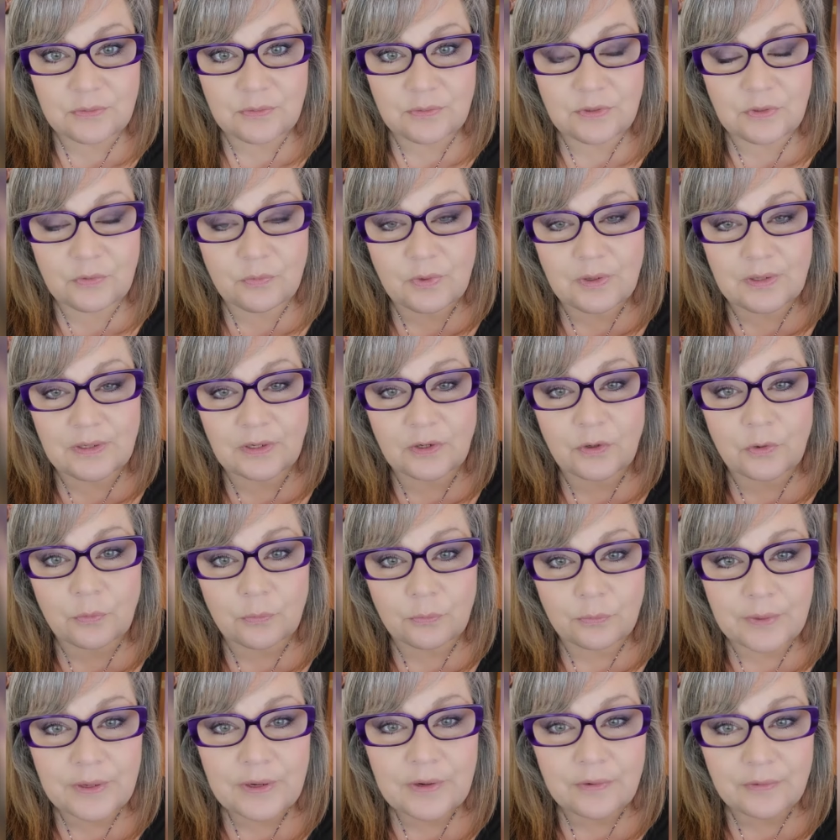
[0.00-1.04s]
You want a
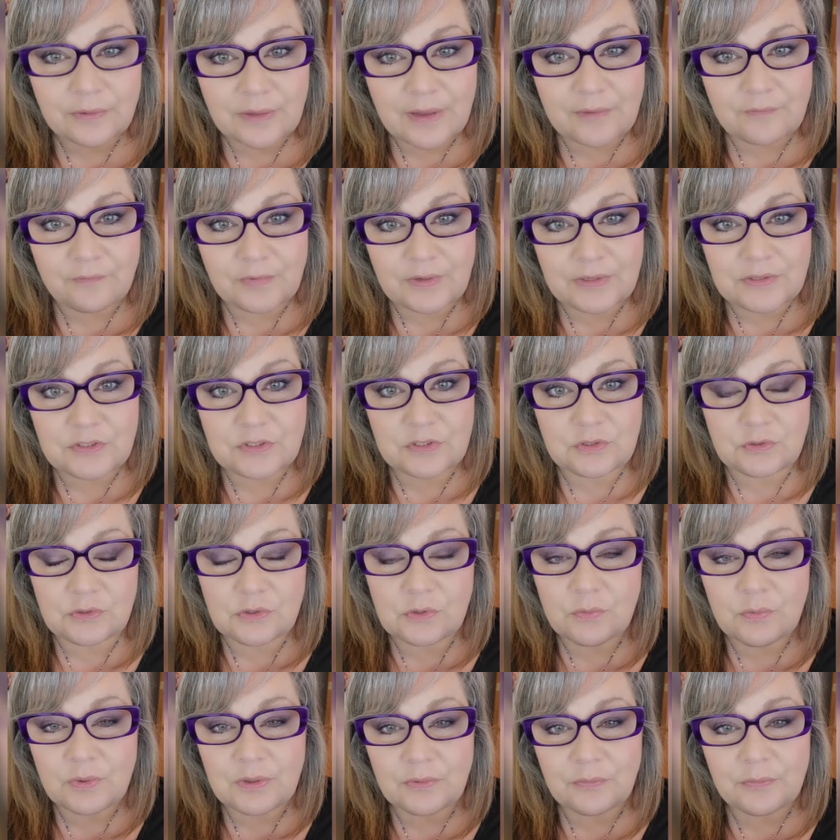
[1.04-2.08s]
career that fits you.
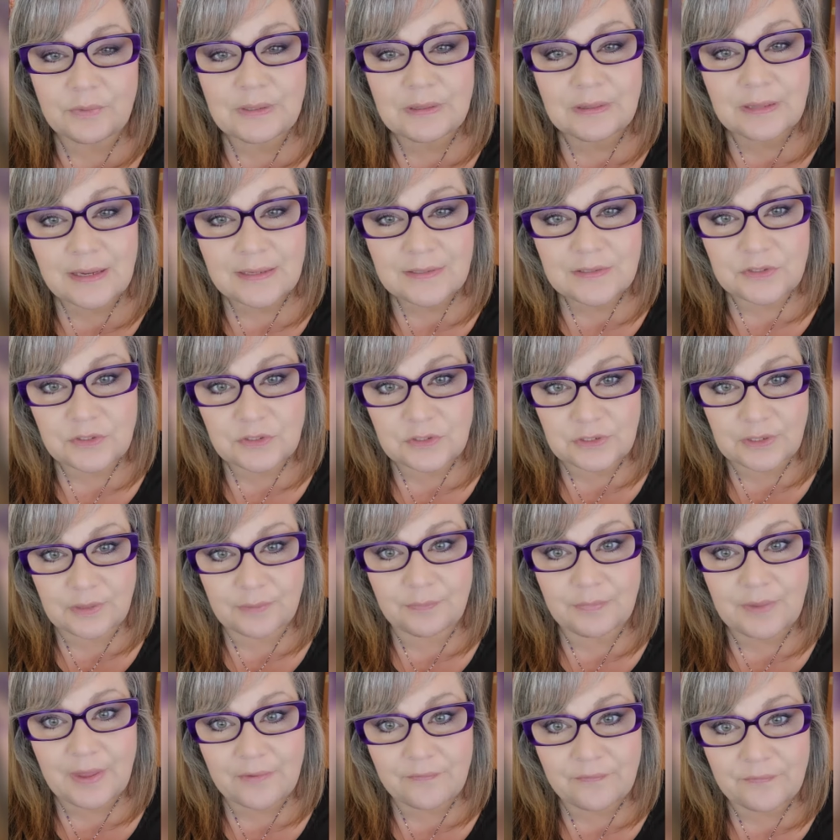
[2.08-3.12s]
You want a
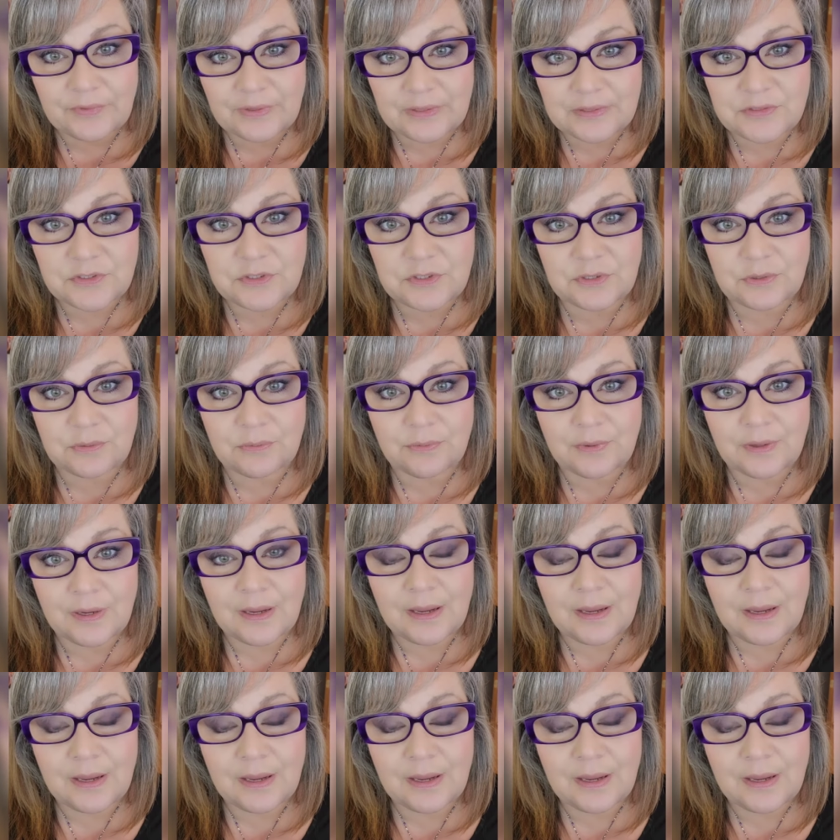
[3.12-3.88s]
relationship that fits you.